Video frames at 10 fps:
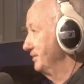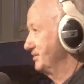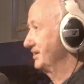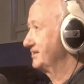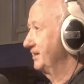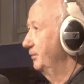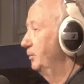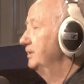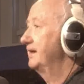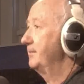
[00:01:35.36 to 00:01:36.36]
music, so
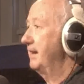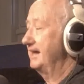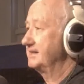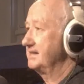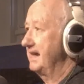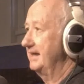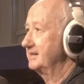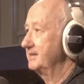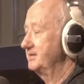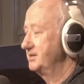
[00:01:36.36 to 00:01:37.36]
we'll get back to
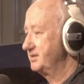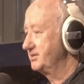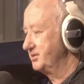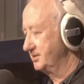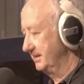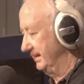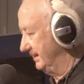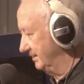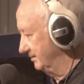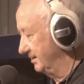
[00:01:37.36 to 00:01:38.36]
that. This is just to
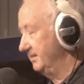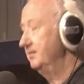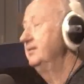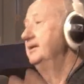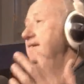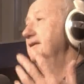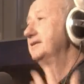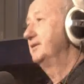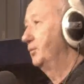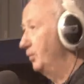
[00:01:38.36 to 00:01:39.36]
let you know
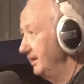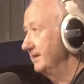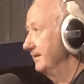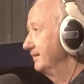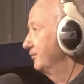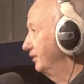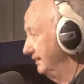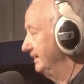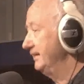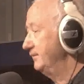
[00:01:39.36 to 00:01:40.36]
that we're
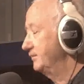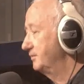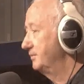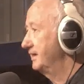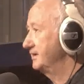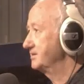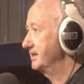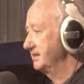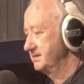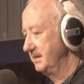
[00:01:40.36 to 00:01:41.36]
relieved because
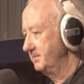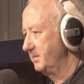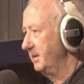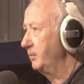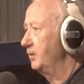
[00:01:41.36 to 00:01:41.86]
things seem to be